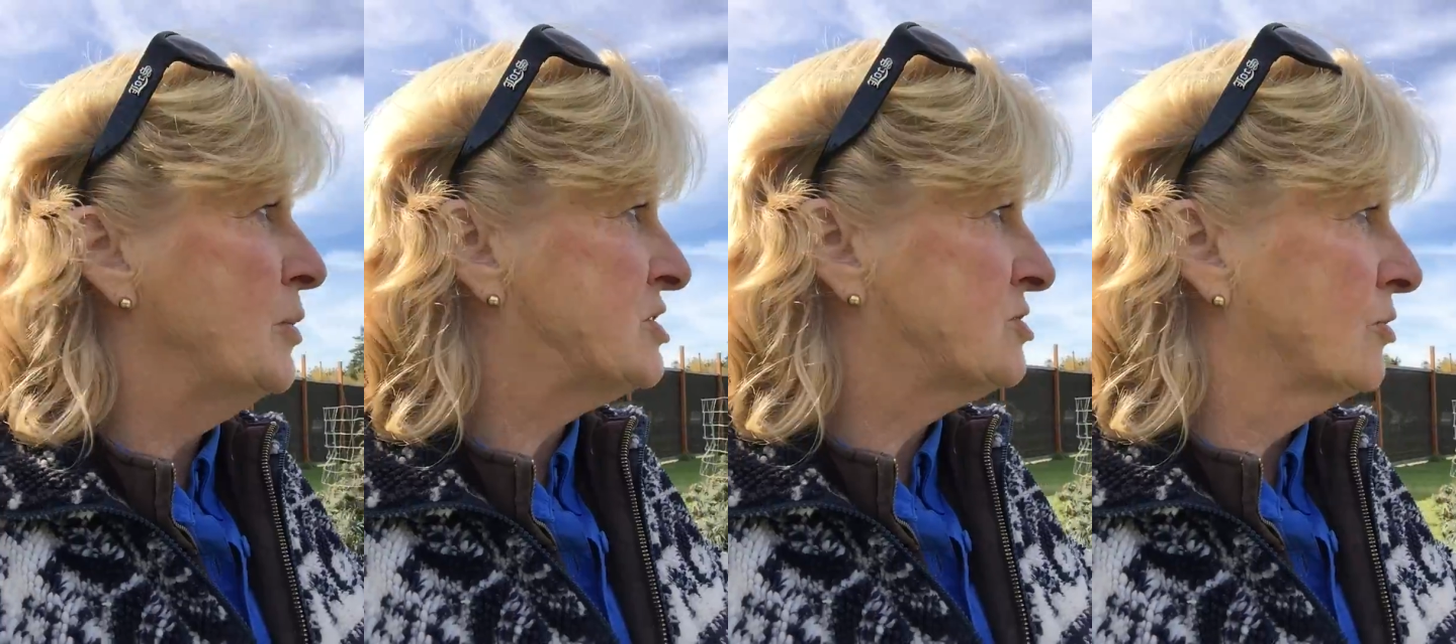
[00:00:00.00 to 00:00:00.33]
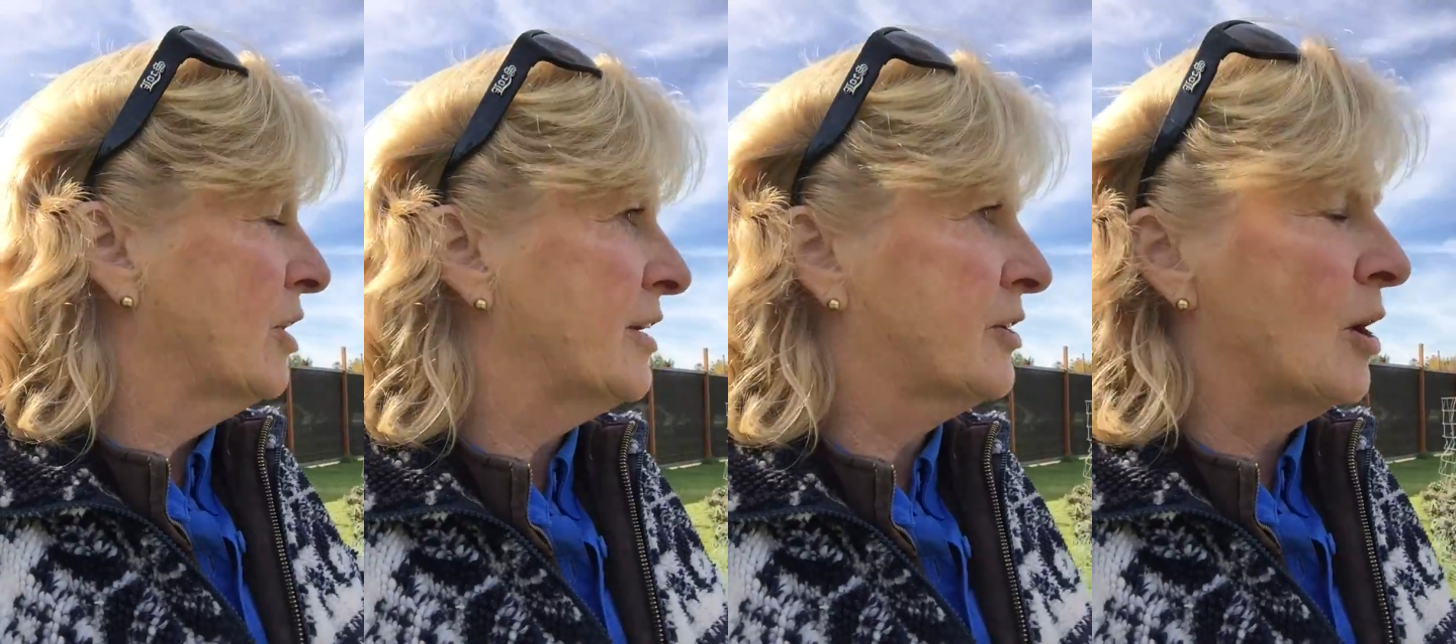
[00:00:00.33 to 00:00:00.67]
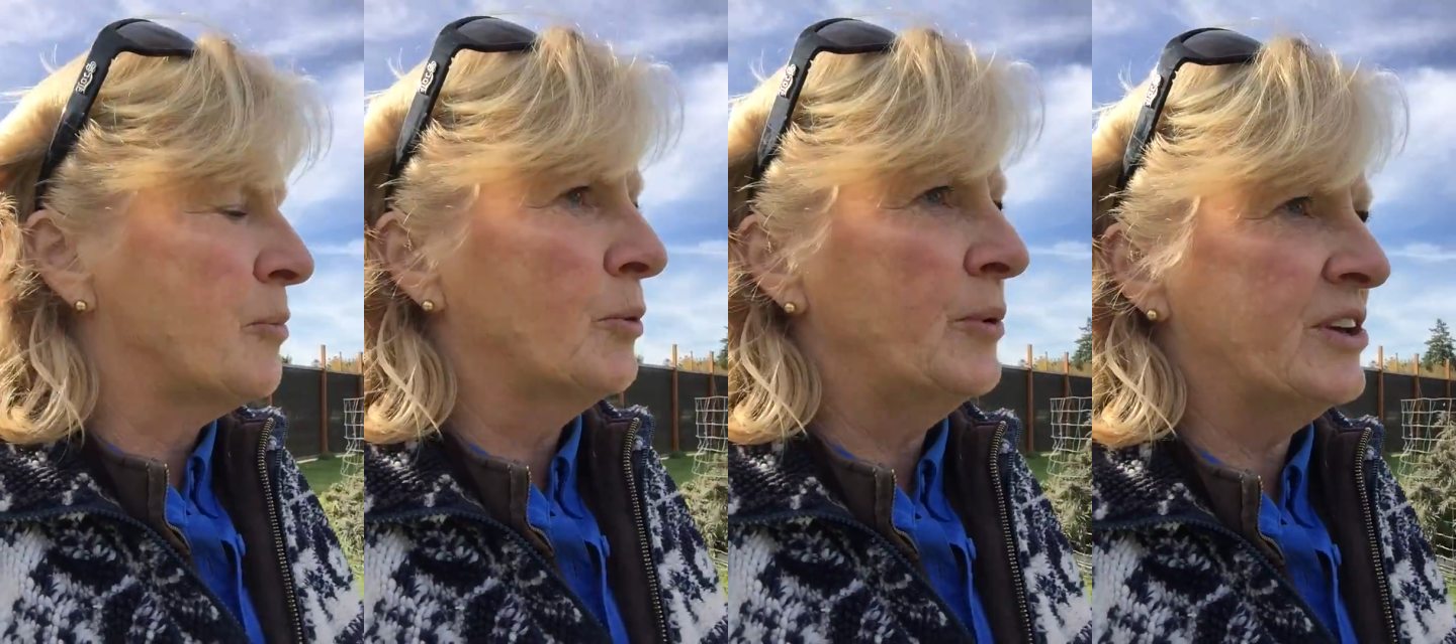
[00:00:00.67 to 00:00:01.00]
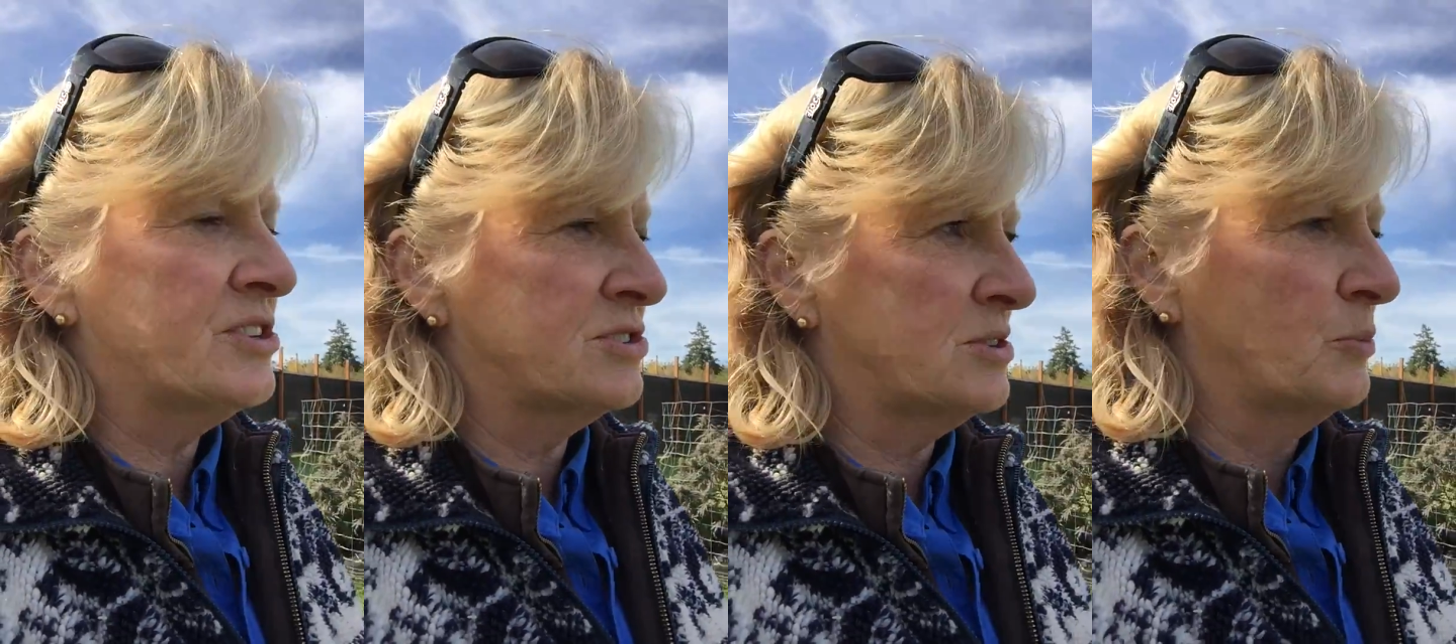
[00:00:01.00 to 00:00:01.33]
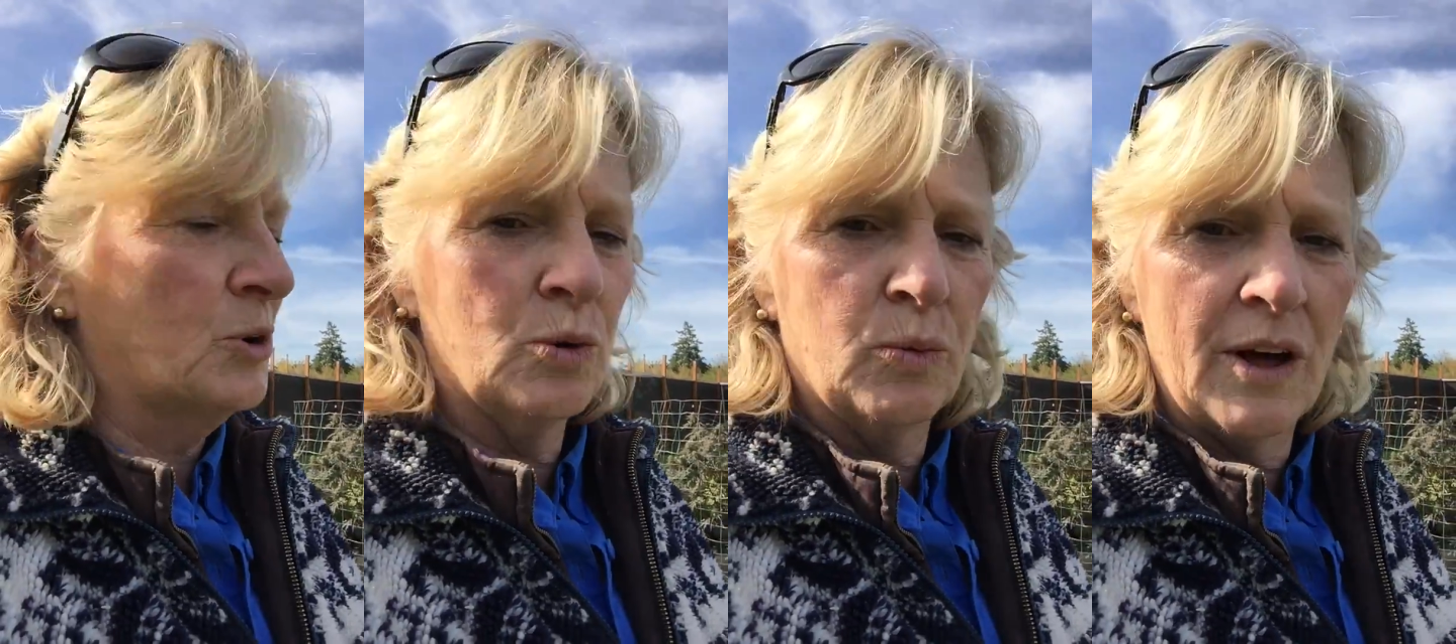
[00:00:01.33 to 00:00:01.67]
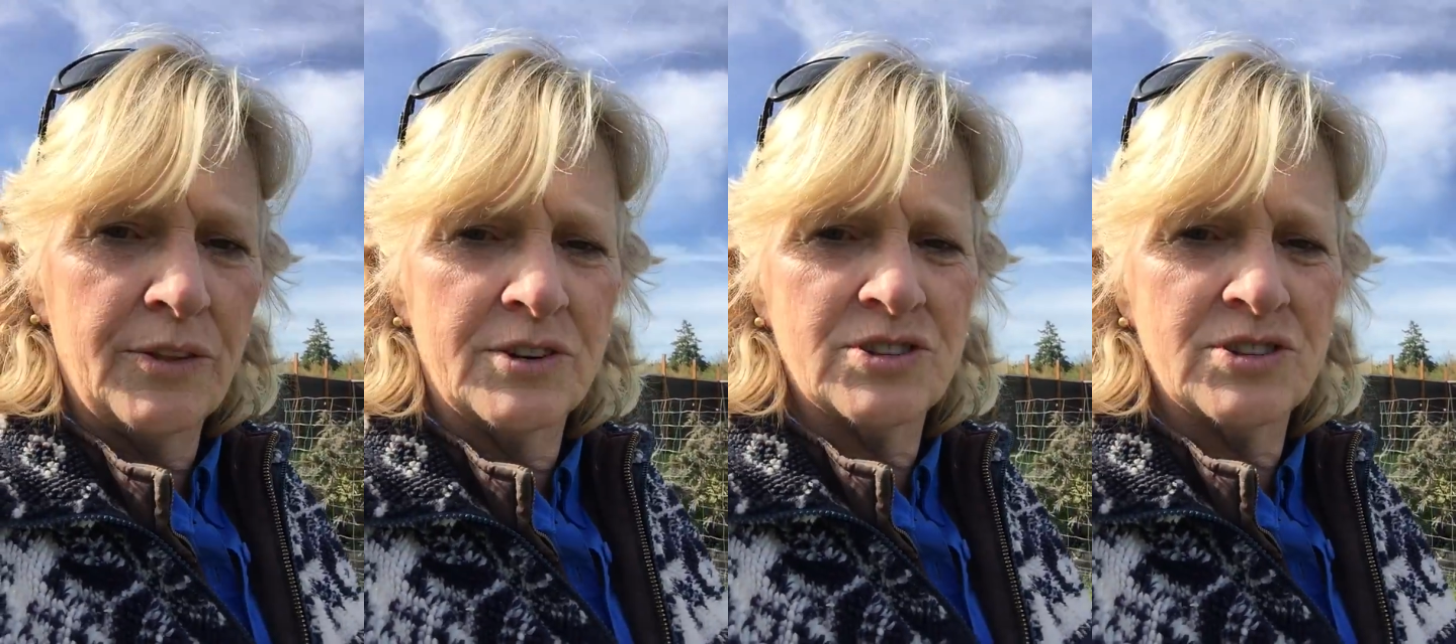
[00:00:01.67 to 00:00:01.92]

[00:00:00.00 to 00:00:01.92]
We still got a couple weeks of some good weather,